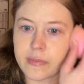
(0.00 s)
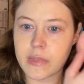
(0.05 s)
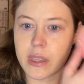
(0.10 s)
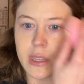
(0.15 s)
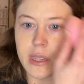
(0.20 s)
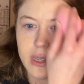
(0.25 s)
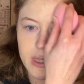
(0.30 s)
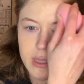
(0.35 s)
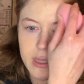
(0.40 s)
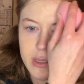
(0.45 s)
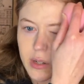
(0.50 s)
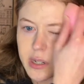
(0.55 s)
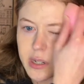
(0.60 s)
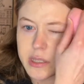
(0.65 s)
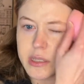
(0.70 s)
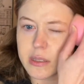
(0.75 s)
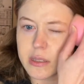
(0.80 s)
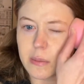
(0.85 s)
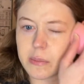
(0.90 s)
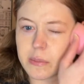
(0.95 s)
And I
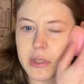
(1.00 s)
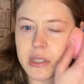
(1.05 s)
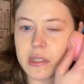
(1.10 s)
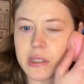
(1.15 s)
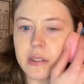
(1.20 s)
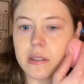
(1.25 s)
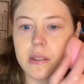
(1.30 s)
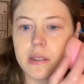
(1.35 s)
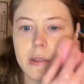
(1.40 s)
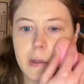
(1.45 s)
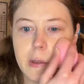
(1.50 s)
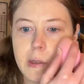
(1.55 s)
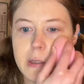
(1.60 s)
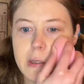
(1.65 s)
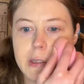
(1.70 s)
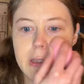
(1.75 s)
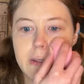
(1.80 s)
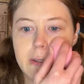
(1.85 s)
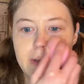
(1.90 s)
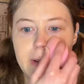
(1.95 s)
tried something
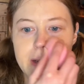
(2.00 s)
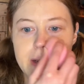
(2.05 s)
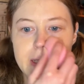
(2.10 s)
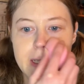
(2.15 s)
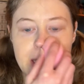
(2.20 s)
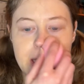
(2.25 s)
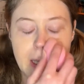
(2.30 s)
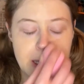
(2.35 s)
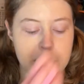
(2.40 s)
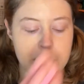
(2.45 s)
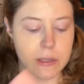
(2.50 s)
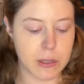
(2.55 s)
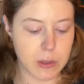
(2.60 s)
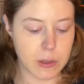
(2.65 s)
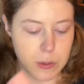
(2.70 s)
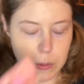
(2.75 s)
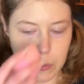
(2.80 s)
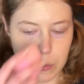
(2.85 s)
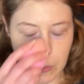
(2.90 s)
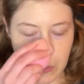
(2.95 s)
different today
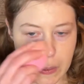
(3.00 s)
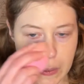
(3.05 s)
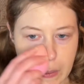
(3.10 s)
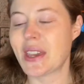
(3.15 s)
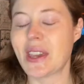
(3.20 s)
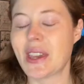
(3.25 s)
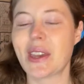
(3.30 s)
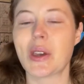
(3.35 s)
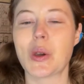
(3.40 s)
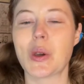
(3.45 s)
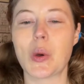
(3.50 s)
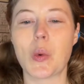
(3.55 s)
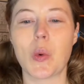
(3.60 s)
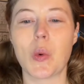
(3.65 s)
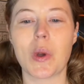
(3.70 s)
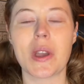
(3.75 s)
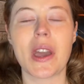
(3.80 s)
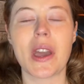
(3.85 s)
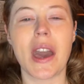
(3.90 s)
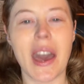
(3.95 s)
too.
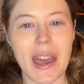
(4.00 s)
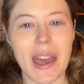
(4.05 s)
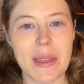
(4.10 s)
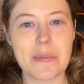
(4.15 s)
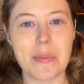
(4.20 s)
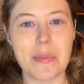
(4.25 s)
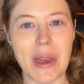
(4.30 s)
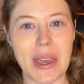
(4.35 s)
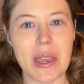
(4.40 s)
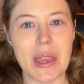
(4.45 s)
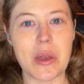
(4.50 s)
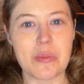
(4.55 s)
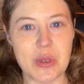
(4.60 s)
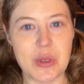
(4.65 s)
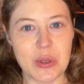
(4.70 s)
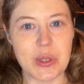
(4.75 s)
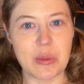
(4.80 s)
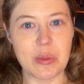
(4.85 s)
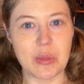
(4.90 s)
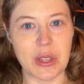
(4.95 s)
Got my
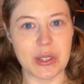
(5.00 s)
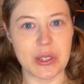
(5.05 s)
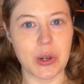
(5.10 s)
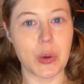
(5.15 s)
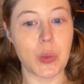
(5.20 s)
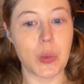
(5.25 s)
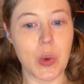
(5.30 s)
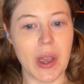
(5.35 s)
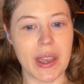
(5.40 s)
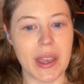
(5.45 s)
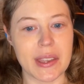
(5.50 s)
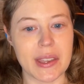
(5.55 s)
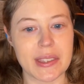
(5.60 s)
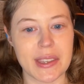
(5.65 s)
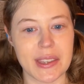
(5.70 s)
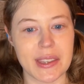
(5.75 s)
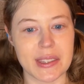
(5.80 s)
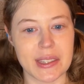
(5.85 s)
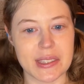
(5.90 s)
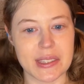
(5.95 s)
beauty blender wet,
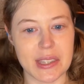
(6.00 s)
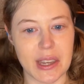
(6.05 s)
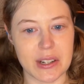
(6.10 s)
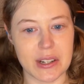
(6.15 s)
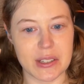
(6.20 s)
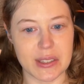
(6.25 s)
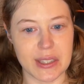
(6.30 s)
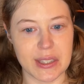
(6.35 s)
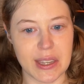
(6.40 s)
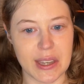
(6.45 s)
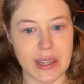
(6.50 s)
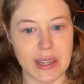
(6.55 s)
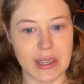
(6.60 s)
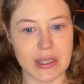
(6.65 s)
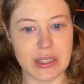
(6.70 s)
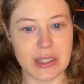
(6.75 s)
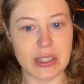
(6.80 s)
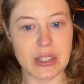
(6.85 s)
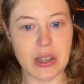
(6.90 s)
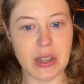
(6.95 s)
and it's actually
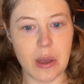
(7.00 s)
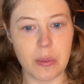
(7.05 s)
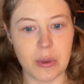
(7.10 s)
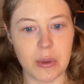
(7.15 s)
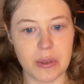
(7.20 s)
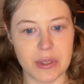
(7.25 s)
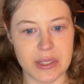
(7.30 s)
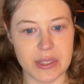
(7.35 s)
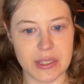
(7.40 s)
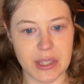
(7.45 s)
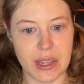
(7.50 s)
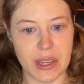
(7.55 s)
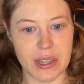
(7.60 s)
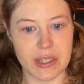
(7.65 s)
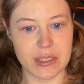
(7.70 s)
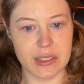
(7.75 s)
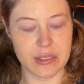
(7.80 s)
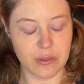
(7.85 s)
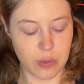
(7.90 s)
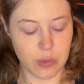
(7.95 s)
double the
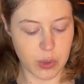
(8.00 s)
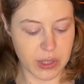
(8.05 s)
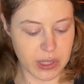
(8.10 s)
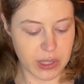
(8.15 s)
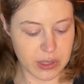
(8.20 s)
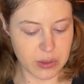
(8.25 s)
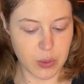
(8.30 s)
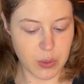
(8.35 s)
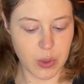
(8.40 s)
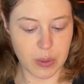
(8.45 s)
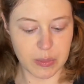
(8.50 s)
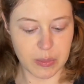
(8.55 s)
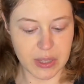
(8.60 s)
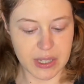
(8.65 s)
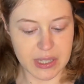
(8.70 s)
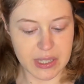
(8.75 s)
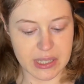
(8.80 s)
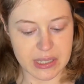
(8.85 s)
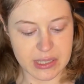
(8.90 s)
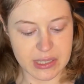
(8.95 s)
size of what it normally
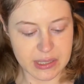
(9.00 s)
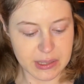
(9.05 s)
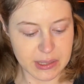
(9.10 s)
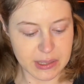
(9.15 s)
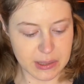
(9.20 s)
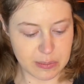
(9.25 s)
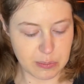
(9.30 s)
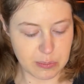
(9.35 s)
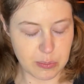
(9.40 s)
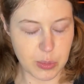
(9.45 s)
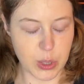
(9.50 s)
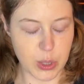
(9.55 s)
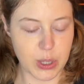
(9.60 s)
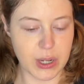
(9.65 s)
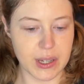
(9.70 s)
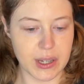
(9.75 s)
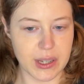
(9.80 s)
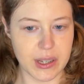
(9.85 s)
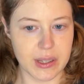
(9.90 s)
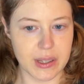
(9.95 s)
is,
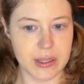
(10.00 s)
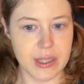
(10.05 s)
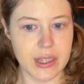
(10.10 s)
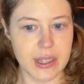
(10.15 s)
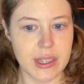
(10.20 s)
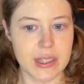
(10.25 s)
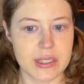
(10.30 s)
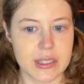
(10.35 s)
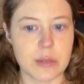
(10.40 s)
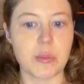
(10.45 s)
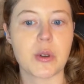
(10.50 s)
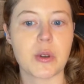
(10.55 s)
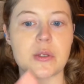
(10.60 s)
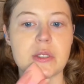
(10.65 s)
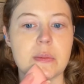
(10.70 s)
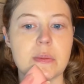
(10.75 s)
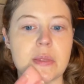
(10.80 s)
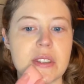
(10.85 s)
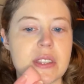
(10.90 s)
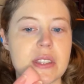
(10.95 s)
but
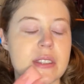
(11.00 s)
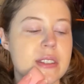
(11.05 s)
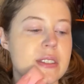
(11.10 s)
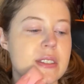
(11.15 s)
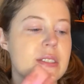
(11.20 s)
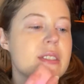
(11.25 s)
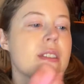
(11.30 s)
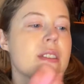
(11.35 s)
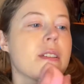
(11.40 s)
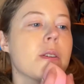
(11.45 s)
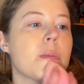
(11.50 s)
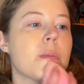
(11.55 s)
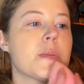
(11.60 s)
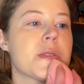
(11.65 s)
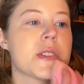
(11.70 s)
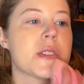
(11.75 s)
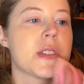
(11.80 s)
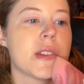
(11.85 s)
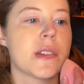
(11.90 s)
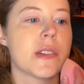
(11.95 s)
supposedly this
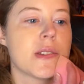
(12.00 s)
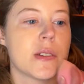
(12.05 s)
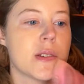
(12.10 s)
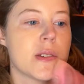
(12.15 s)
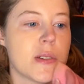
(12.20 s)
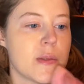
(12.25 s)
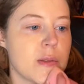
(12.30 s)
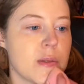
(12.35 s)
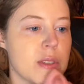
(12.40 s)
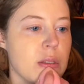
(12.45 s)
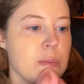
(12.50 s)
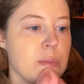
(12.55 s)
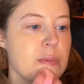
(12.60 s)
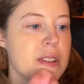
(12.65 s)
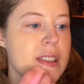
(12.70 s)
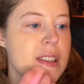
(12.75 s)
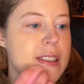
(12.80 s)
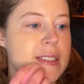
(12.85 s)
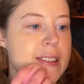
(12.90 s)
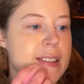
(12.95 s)
helps with the
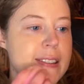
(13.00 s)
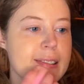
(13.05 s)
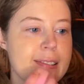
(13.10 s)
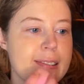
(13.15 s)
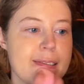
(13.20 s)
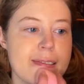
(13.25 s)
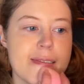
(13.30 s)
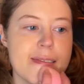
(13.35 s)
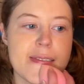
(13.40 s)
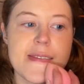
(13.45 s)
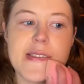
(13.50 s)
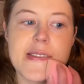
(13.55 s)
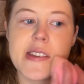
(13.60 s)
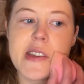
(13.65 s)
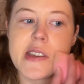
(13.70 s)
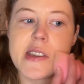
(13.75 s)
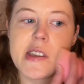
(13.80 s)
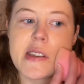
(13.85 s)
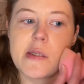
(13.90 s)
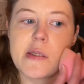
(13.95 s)
blending,
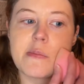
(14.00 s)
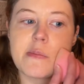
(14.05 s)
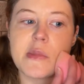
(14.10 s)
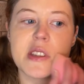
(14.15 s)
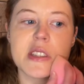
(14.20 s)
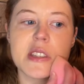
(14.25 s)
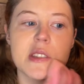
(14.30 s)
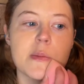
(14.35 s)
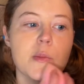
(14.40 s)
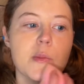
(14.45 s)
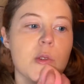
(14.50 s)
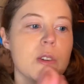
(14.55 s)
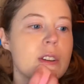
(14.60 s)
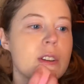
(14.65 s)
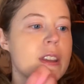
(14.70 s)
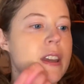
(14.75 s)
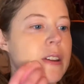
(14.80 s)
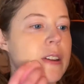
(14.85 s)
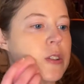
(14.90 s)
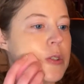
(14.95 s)
makes it more
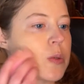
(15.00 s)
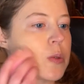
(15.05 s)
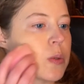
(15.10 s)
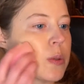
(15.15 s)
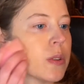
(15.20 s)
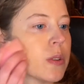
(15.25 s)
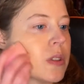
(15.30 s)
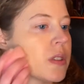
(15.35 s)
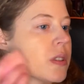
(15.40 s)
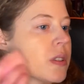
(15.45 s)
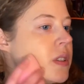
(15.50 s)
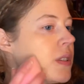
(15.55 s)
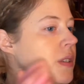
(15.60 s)
natural.